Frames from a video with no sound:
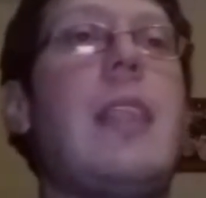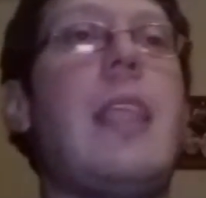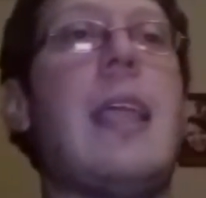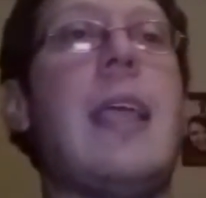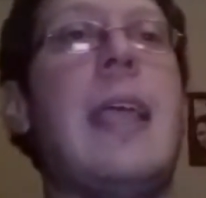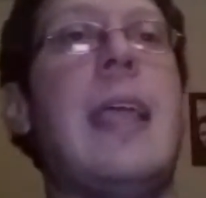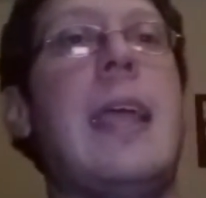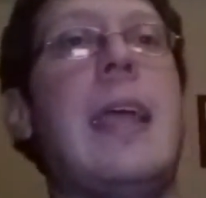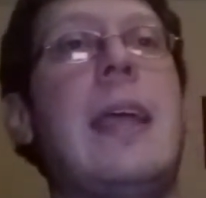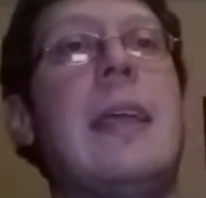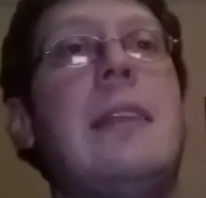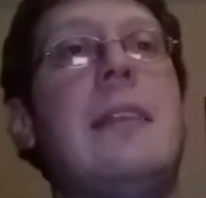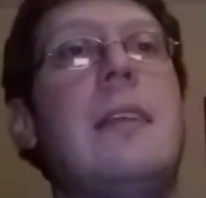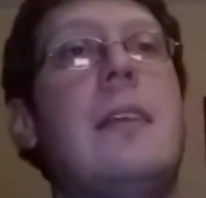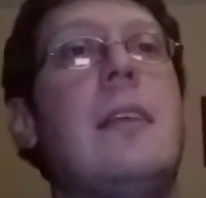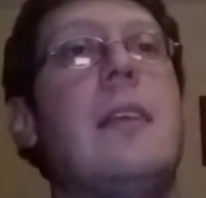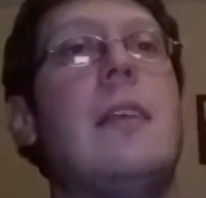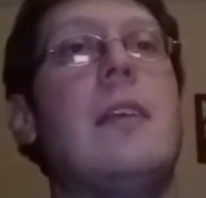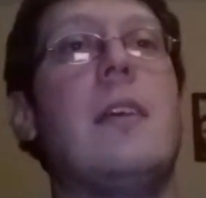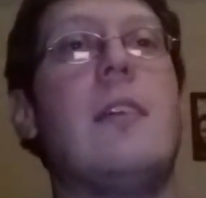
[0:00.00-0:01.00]
And
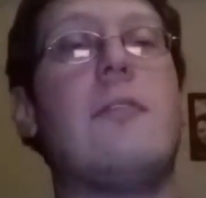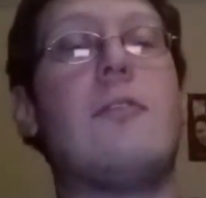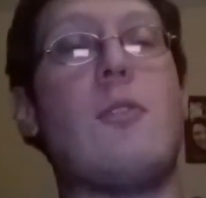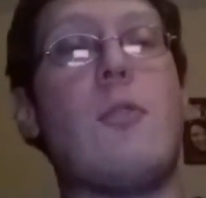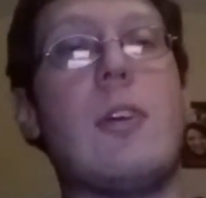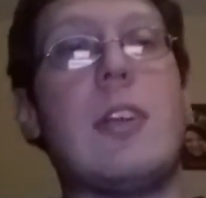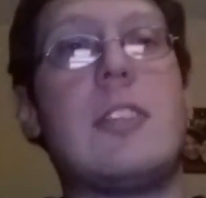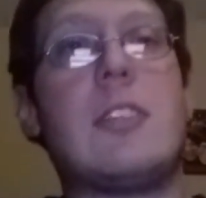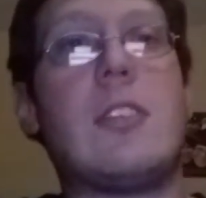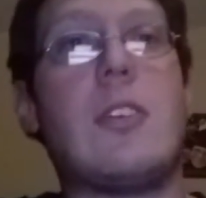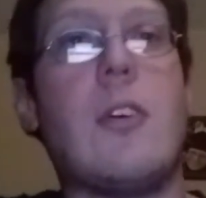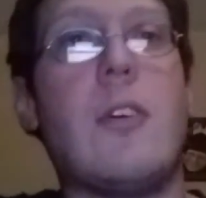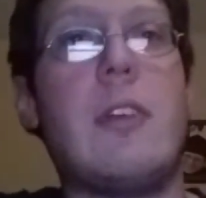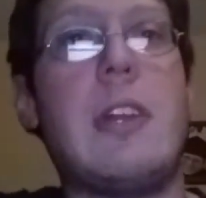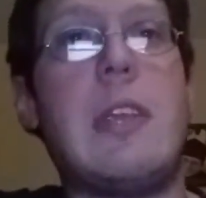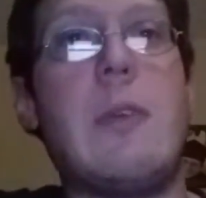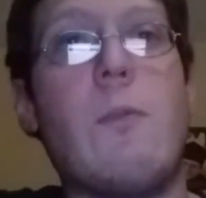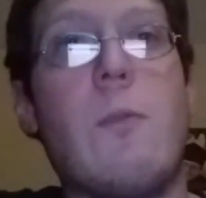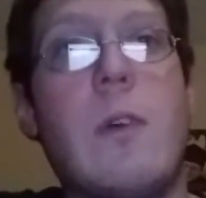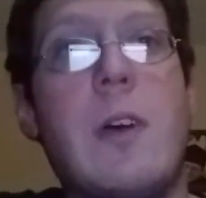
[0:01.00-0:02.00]
of course,
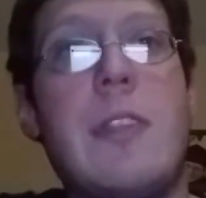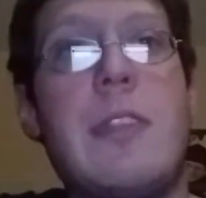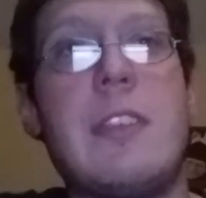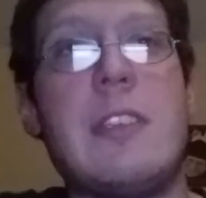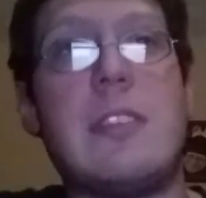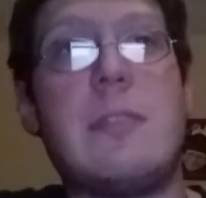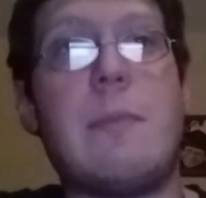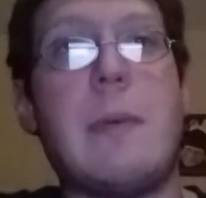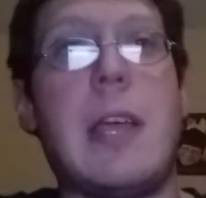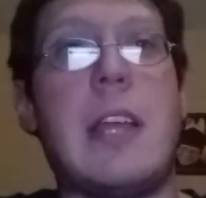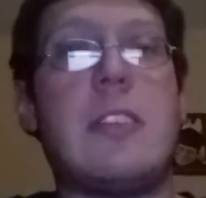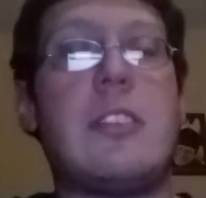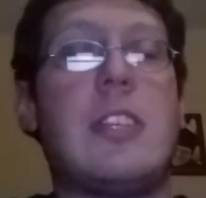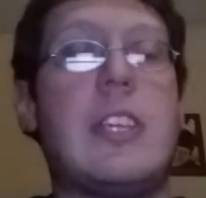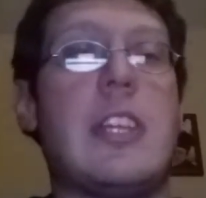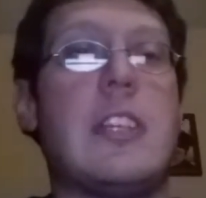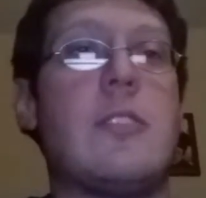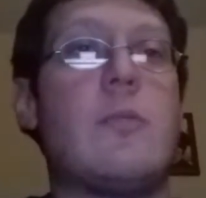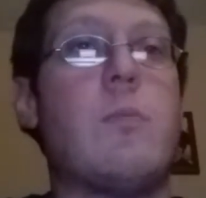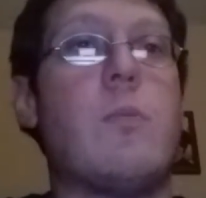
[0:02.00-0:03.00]
Cody won this match
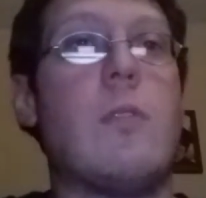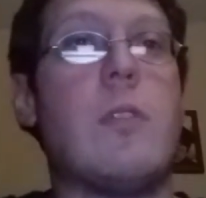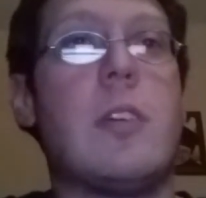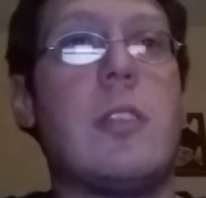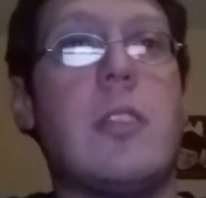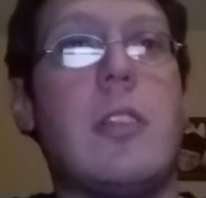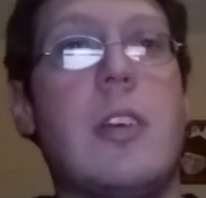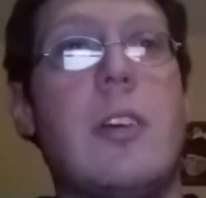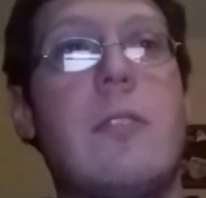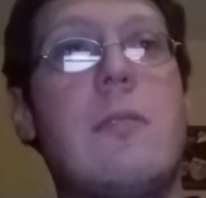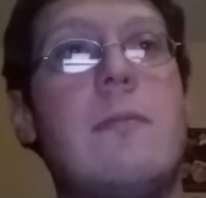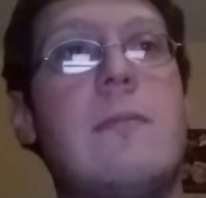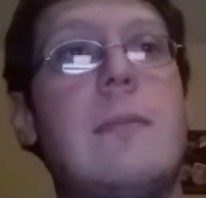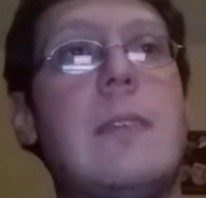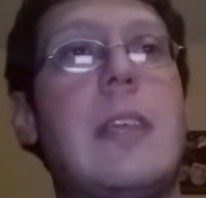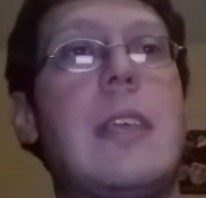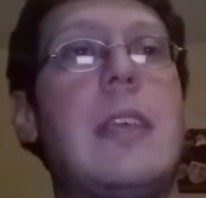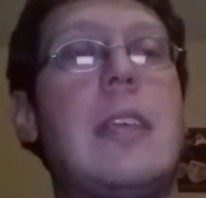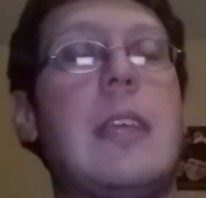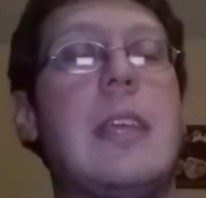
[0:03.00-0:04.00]
against Wardlow
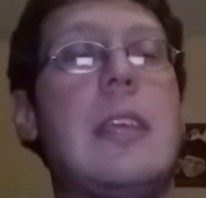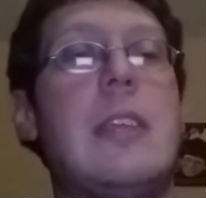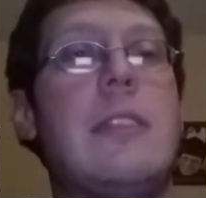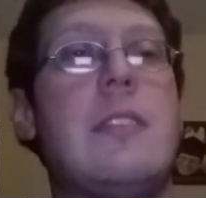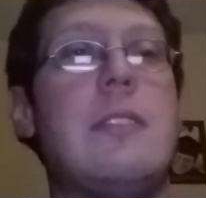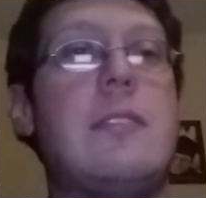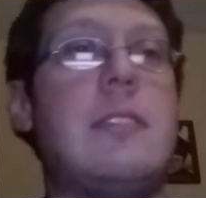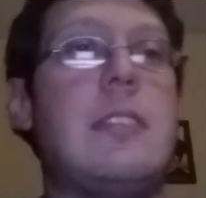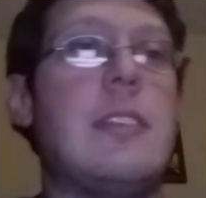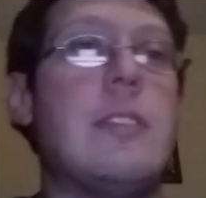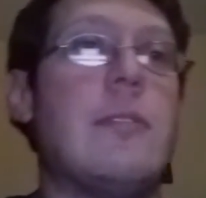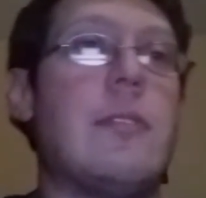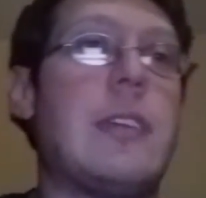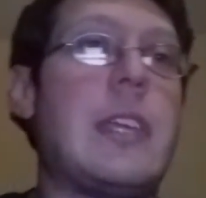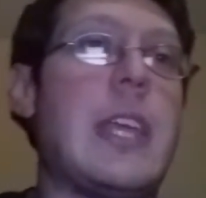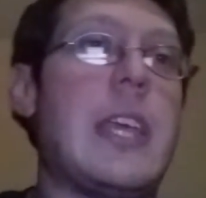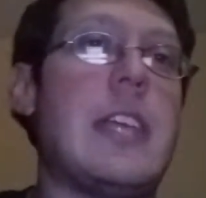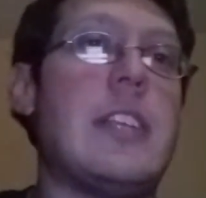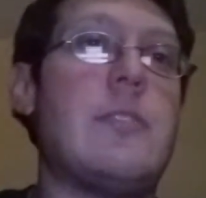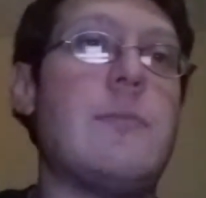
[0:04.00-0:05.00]
in the steel
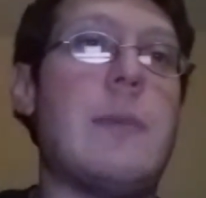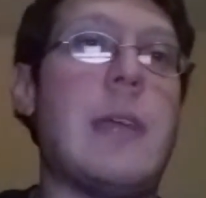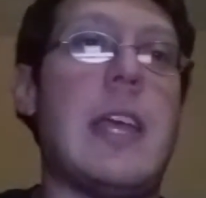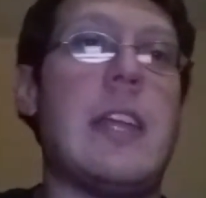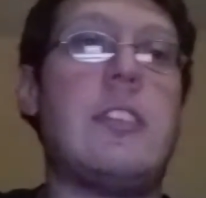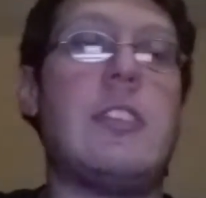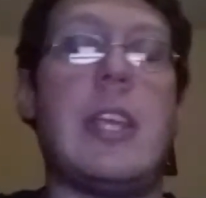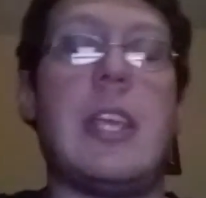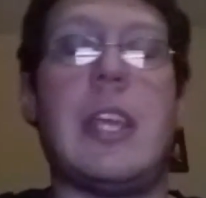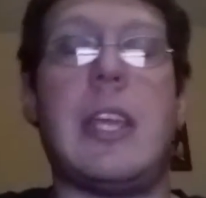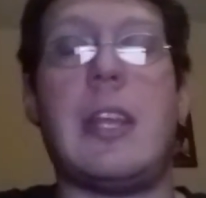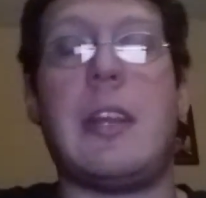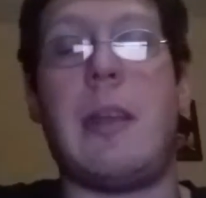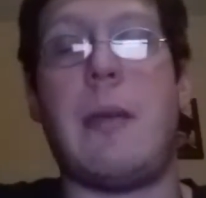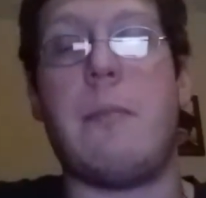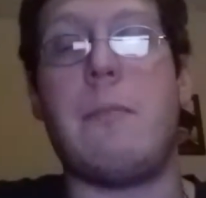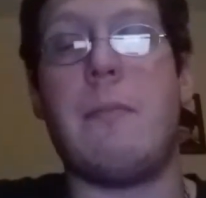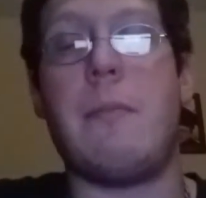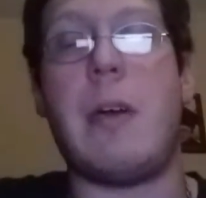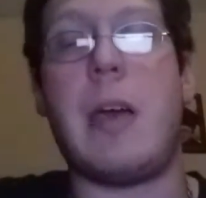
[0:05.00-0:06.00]
cage match, and
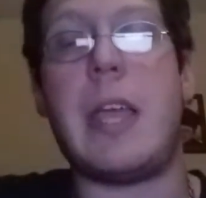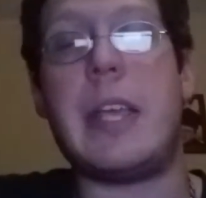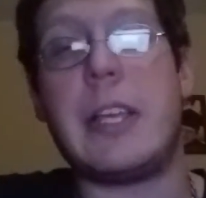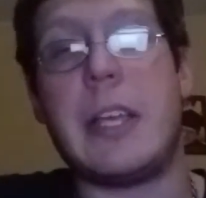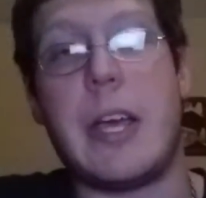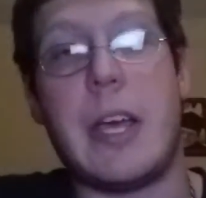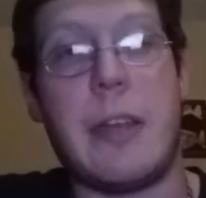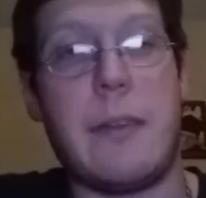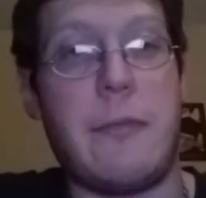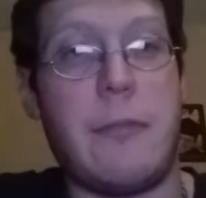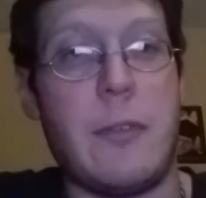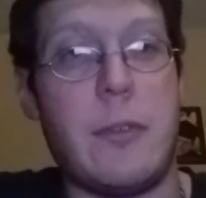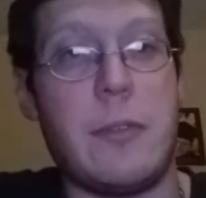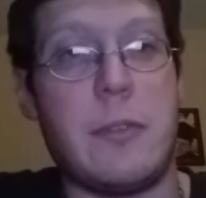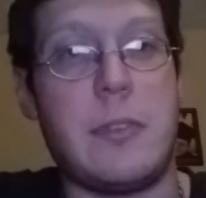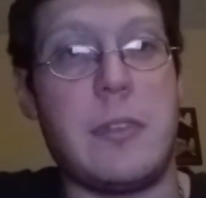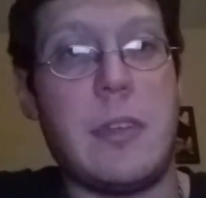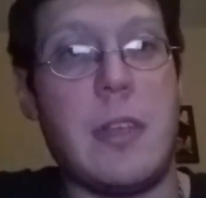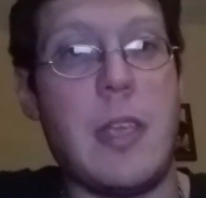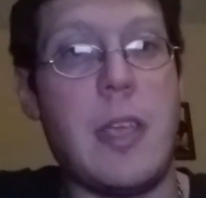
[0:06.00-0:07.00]
my God,
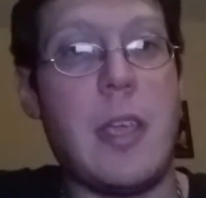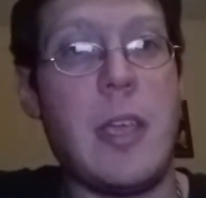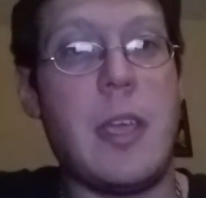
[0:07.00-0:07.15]
folks,